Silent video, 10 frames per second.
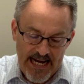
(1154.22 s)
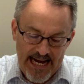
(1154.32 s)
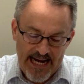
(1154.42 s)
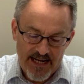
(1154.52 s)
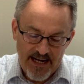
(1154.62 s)

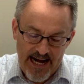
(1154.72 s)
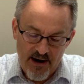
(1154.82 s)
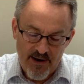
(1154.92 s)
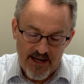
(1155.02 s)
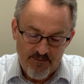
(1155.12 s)
And
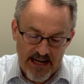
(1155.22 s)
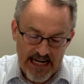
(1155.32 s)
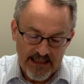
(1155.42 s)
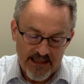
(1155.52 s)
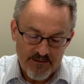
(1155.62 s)
Herod and
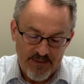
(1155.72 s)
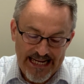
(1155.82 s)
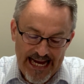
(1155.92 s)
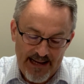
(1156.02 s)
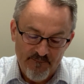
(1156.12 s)
Pilate
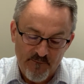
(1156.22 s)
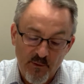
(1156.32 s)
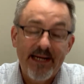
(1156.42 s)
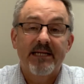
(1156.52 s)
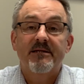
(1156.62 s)
became
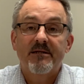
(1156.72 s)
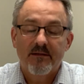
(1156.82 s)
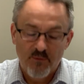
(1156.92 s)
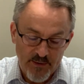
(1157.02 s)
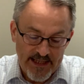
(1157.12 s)
friends
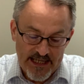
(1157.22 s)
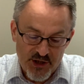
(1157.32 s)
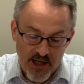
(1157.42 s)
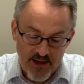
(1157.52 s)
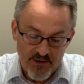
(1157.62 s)
with
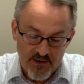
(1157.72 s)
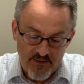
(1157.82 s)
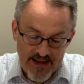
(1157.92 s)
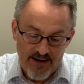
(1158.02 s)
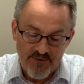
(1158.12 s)
each
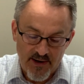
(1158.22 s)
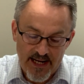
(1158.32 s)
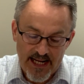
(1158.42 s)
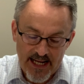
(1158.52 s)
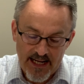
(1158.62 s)
other that
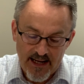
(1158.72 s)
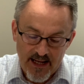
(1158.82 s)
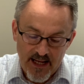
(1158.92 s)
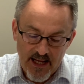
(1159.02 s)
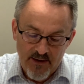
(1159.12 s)
very day,
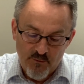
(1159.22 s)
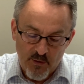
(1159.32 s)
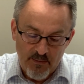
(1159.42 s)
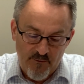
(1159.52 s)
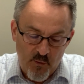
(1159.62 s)

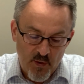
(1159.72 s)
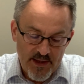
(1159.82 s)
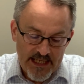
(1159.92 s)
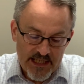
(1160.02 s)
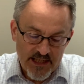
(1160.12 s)
for before
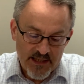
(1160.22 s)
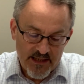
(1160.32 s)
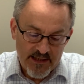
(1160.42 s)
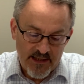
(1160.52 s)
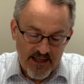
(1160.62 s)

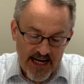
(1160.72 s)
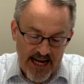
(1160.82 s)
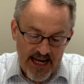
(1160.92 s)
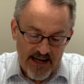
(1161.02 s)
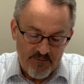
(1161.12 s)
this they
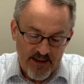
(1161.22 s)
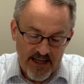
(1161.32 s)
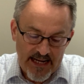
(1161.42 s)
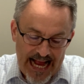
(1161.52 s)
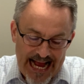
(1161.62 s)
had
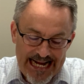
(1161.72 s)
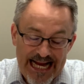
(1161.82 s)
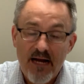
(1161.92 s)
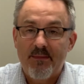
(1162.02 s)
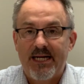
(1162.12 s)
been at
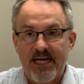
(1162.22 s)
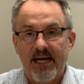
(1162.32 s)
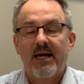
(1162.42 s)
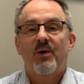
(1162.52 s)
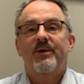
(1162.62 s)

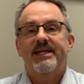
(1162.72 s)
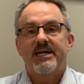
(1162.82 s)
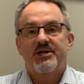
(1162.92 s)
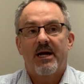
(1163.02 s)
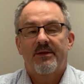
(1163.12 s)
enmity with
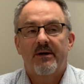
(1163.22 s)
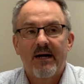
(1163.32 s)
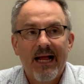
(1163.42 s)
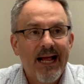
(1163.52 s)
each other.